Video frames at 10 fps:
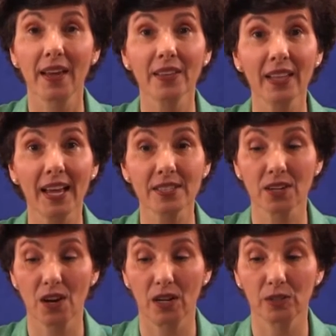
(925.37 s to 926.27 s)
And the
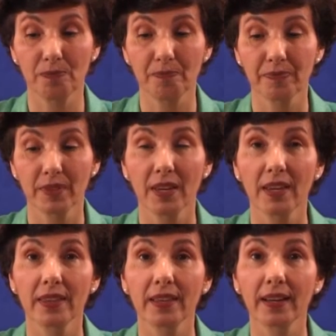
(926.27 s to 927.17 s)
last column,
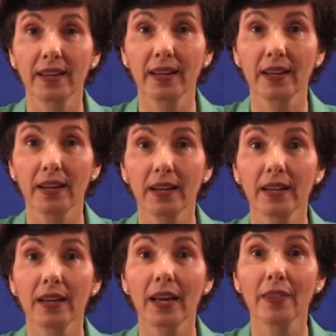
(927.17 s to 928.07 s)
the k
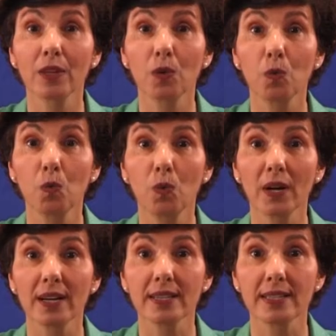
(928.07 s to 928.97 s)
and the
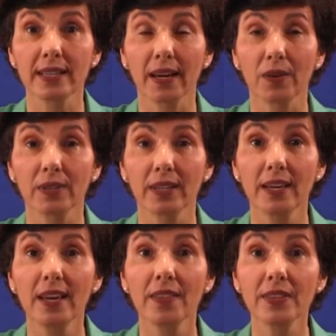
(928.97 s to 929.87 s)
w sound.
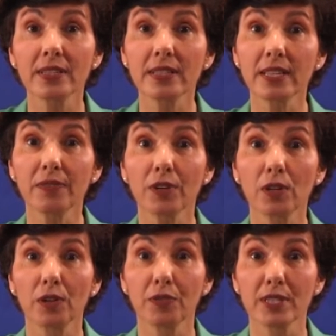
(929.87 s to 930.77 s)
This is
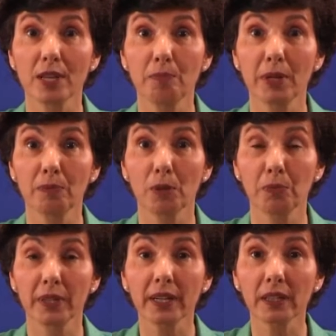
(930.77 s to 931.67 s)
difficult for some people,
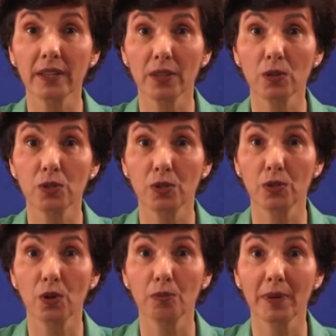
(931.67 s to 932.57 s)
particularly those who
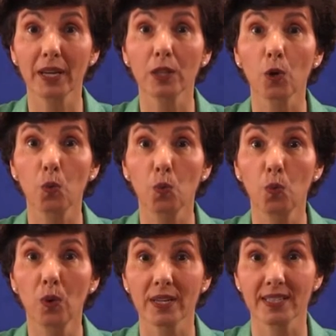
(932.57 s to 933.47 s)
don't make the
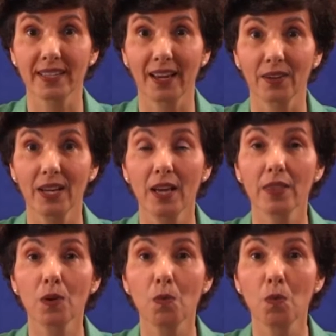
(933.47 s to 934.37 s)
w sound.
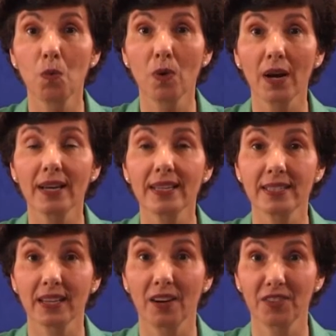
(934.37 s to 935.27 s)
The w
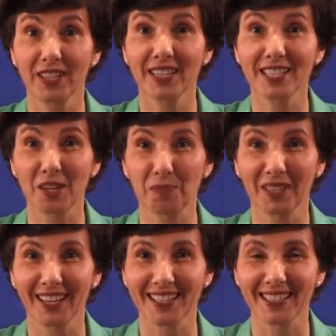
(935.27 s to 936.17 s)
is covered in a
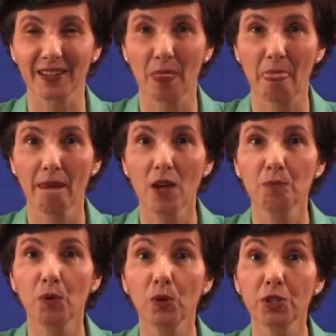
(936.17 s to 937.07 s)
separate lesson.
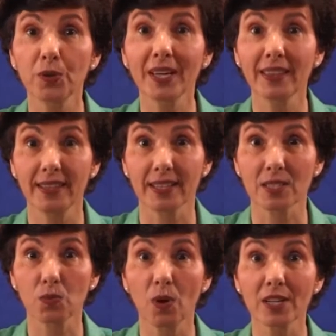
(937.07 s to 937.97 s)
But we're doing
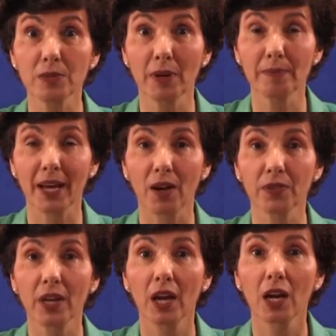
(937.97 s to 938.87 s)
this. Watch my mouth.